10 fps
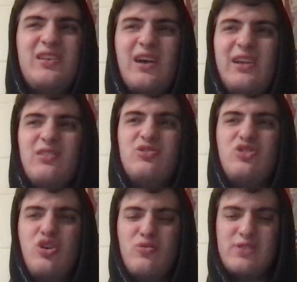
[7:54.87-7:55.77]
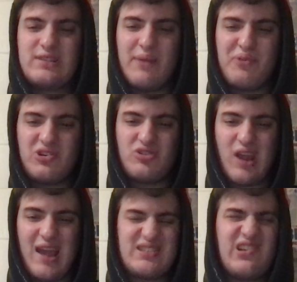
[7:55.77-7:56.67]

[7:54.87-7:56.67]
like two separate tracks,